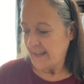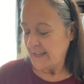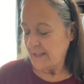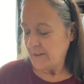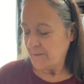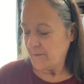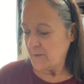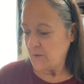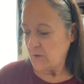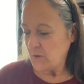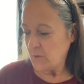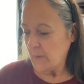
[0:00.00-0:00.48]

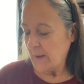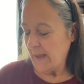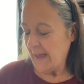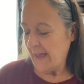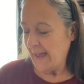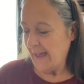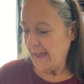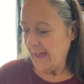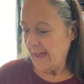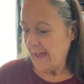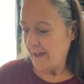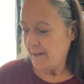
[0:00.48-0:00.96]
If you
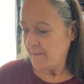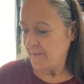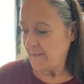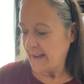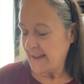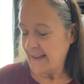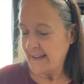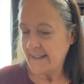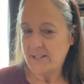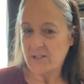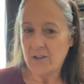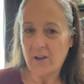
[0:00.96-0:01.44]
have
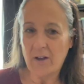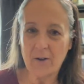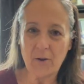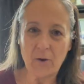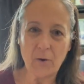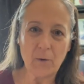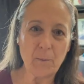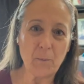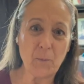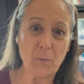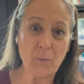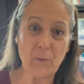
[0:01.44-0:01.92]
a
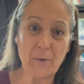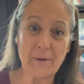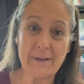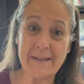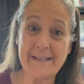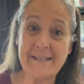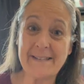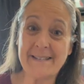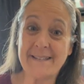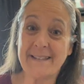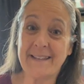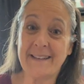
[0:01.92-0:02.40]
Taco
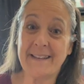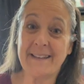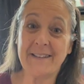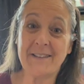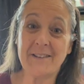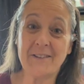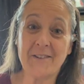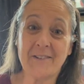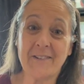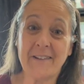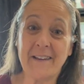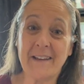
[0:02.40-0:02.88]
Boys in
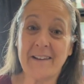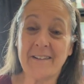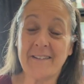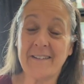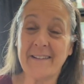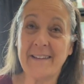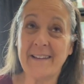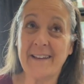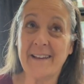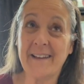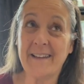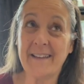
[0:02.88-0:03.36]
your
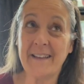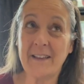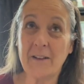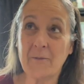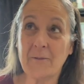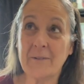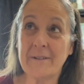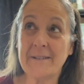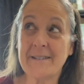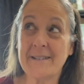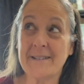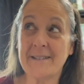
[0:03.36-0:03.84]
area, it
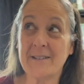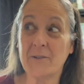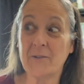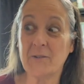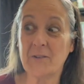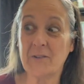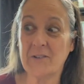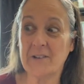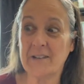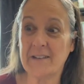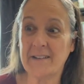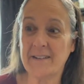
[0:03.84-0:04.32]
was so
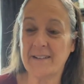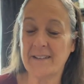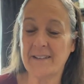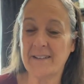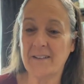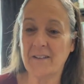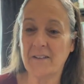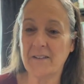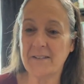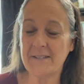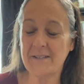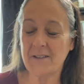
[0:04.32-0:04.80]
good,
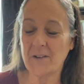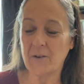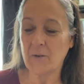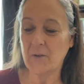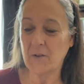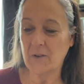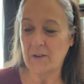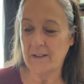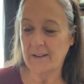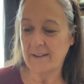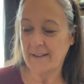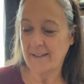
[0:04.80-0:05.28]
so
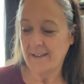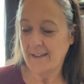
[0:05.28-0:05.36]
good.